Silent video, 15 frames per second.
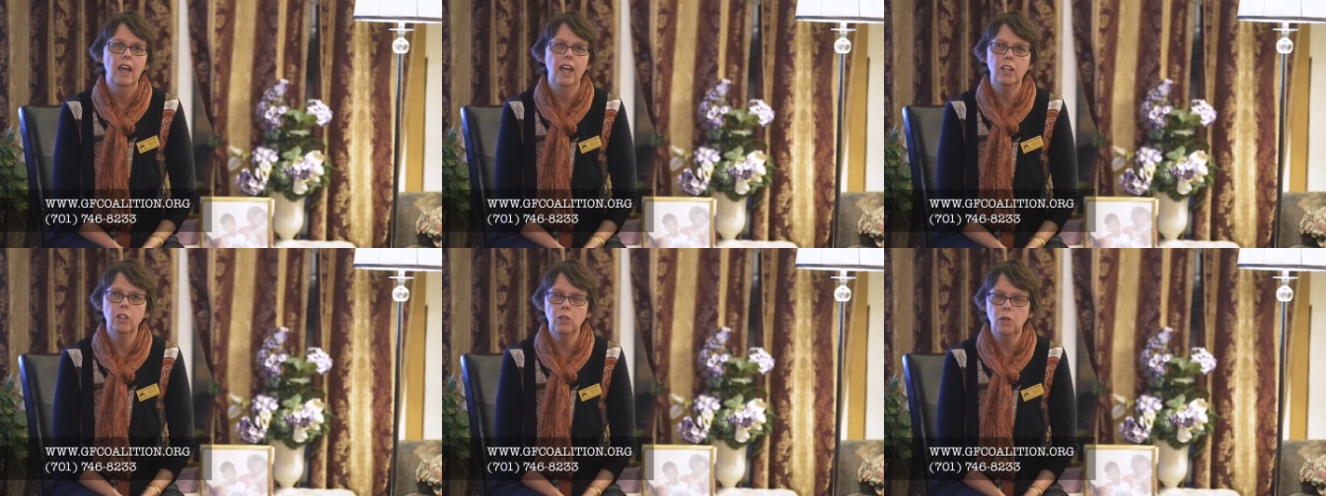
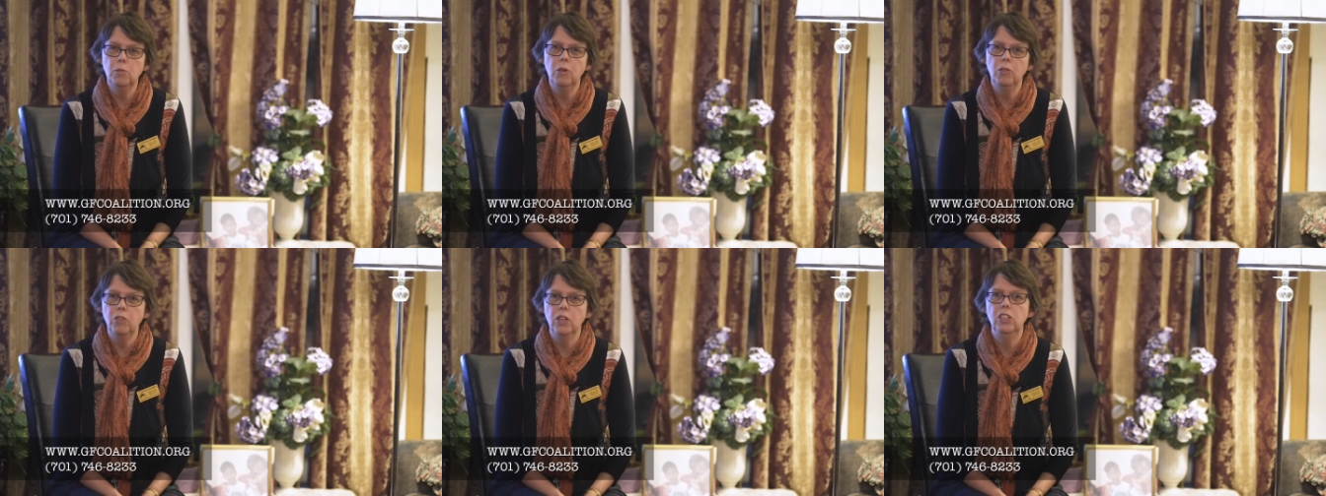at
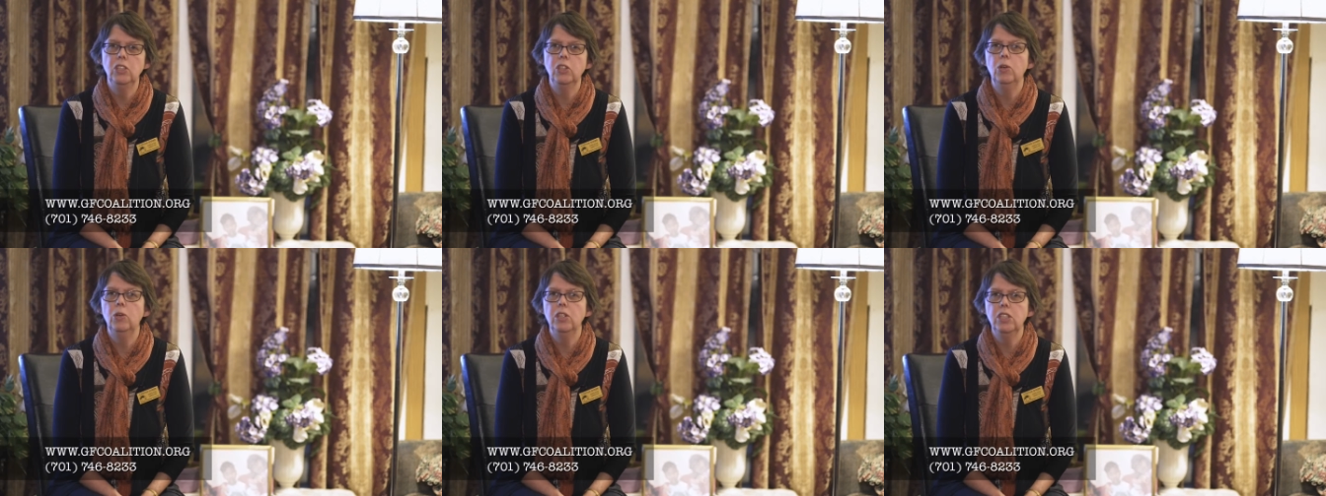Global
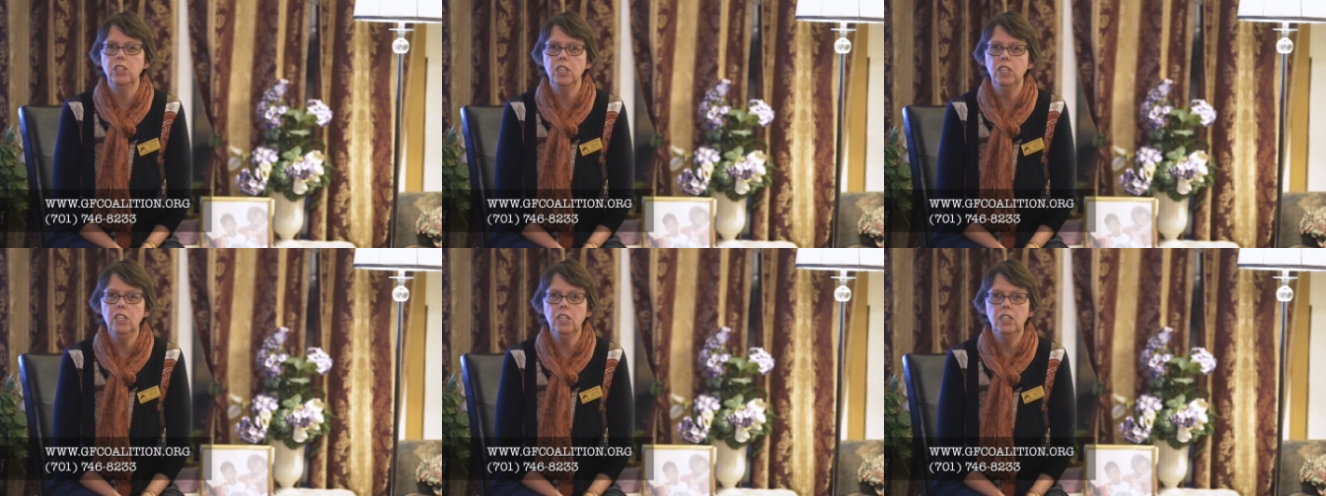Friends
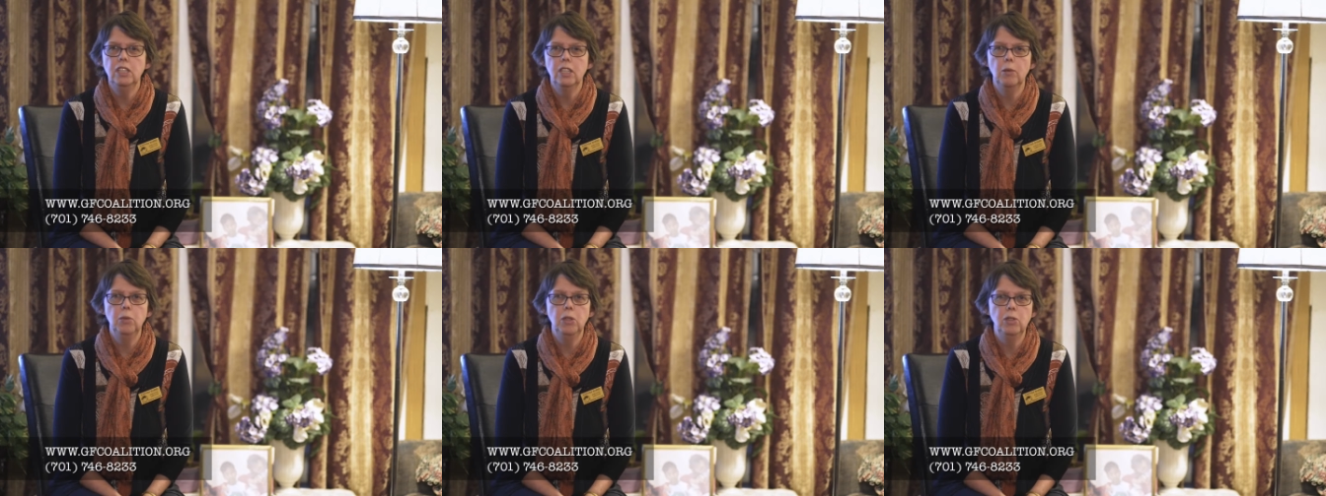Coalition,
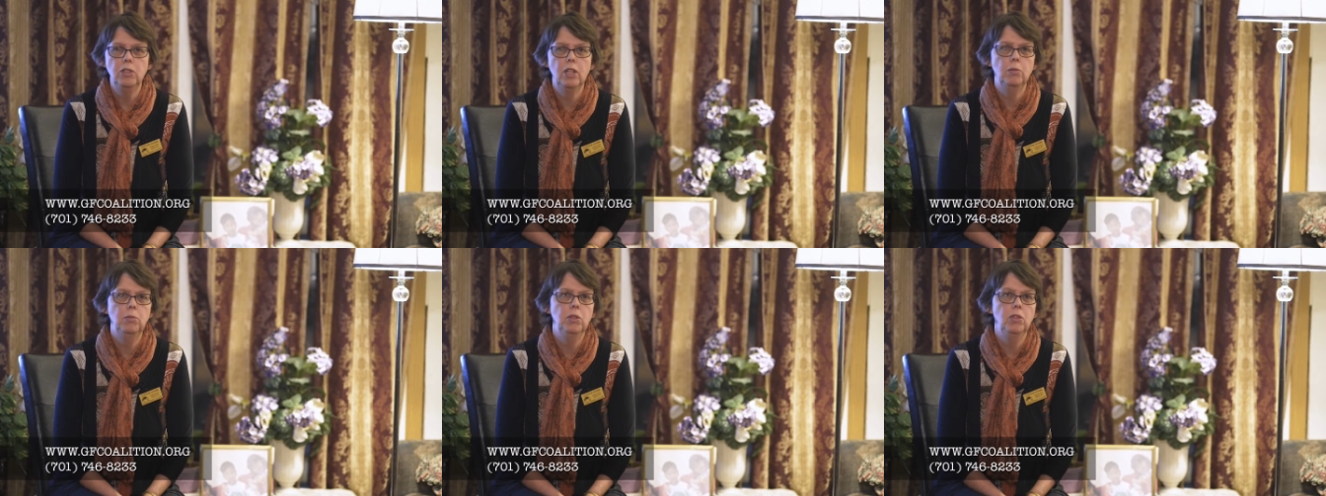
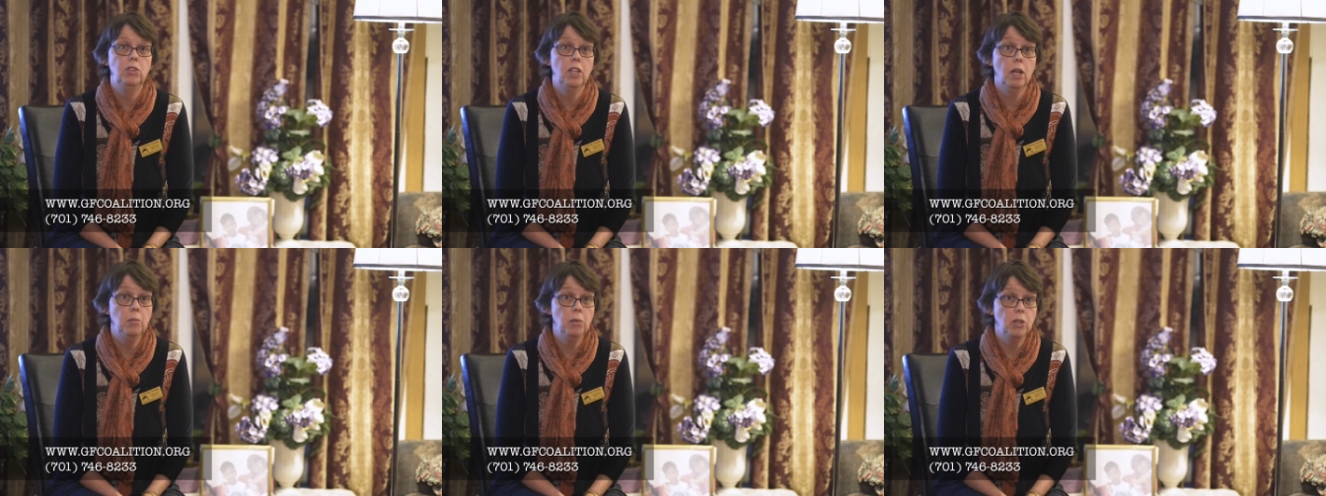
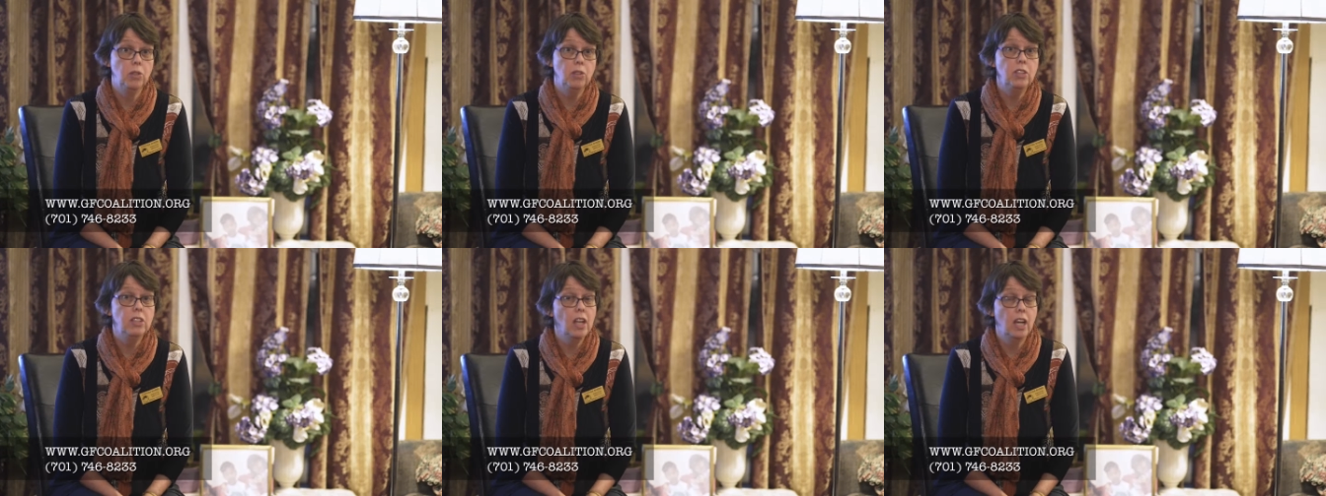
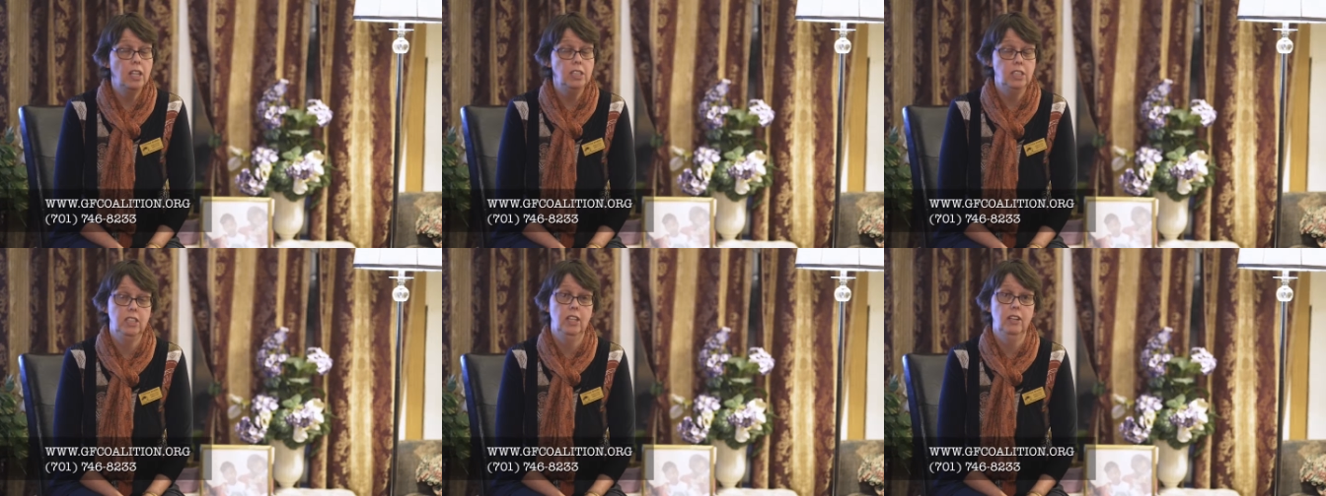
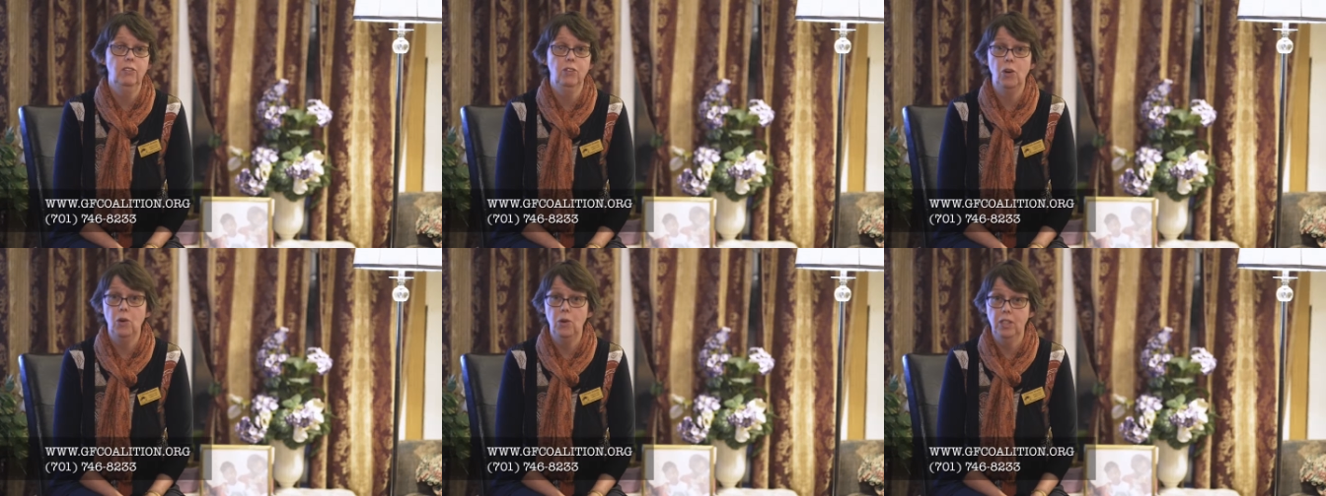
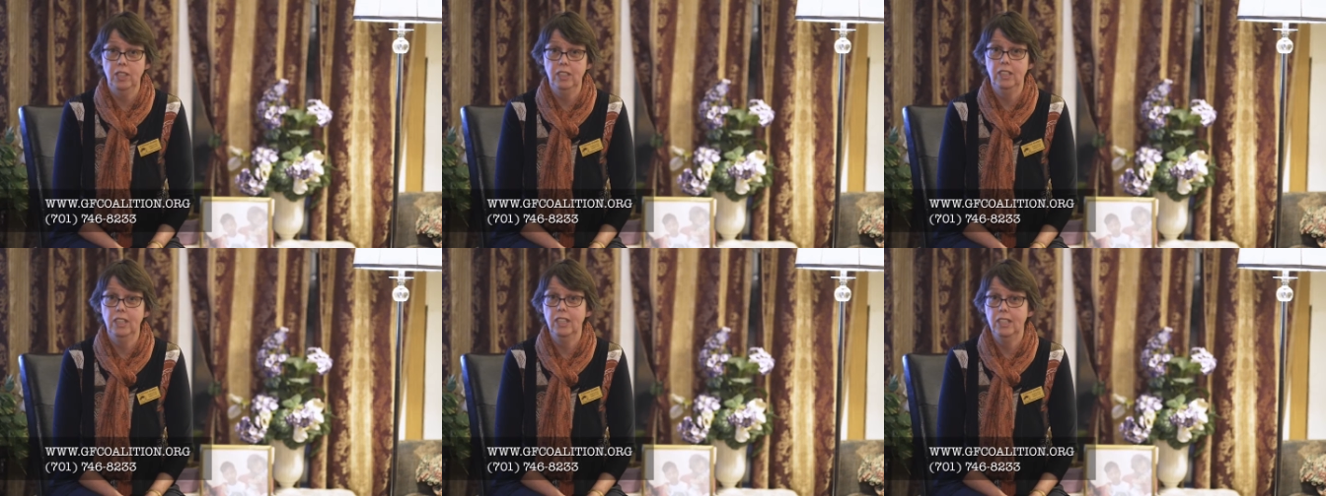
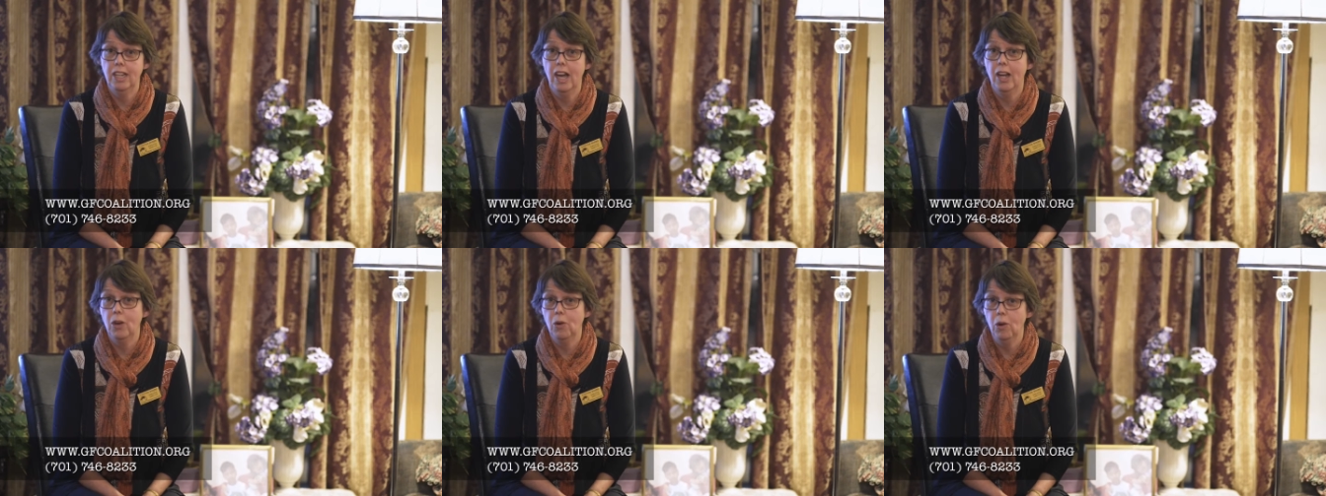
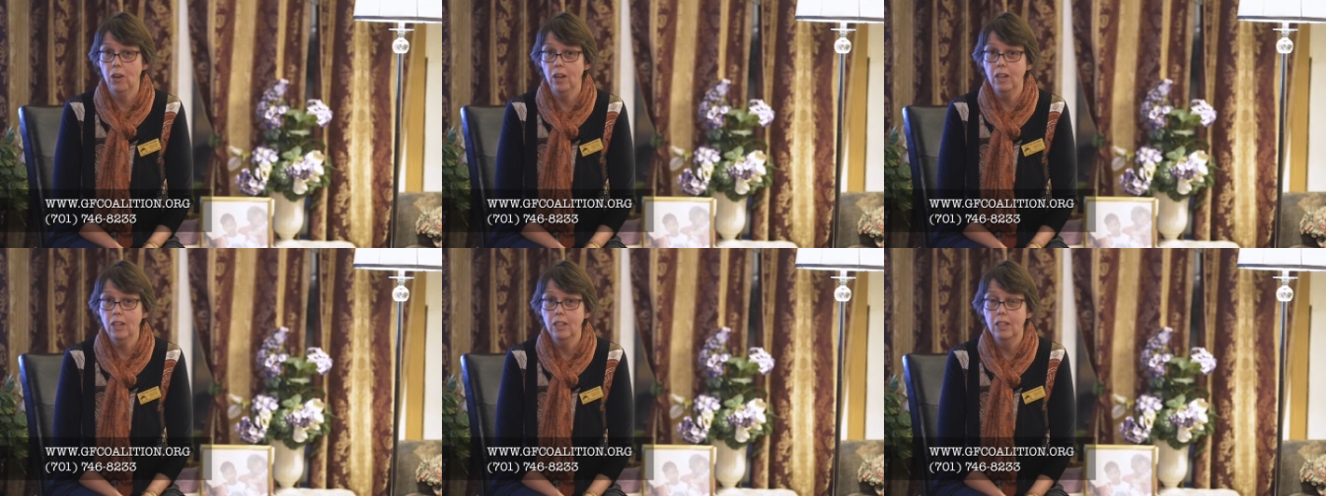
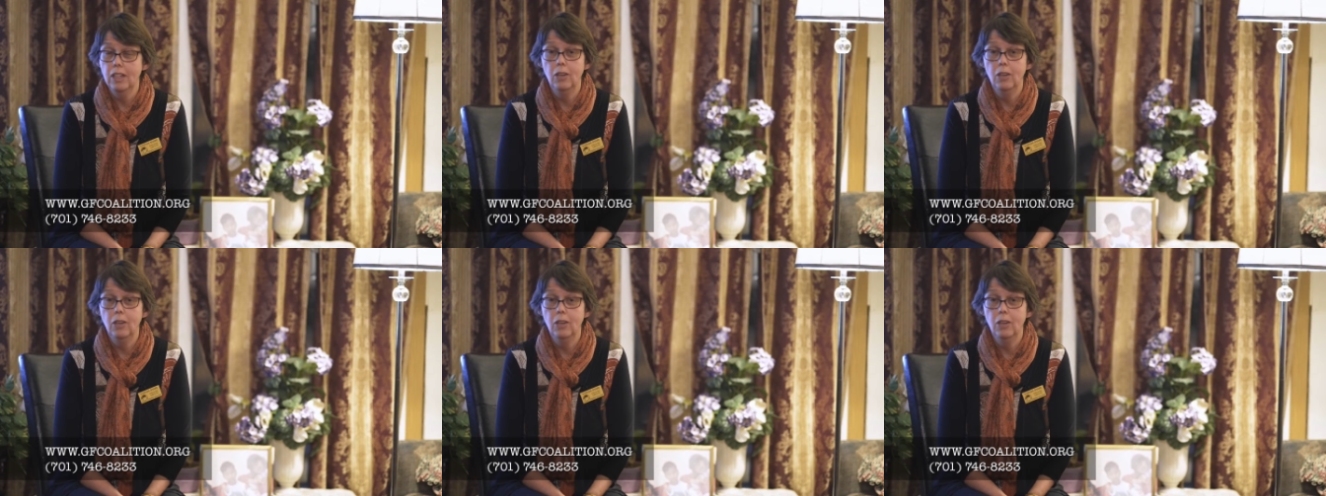www.gfcoalition.org,